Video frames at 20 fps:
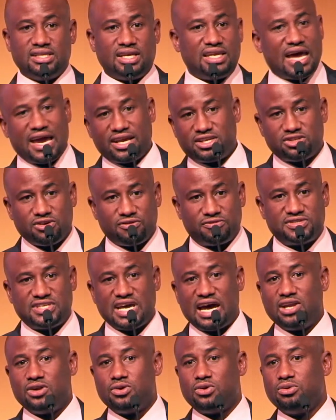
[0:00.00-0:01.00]
The likes of
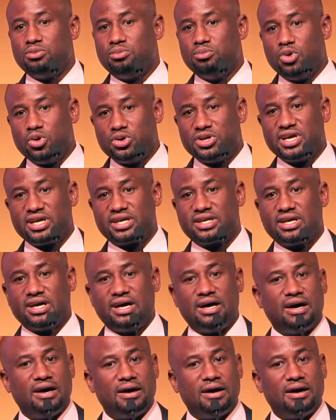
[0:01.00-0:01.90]
Talo, Modec,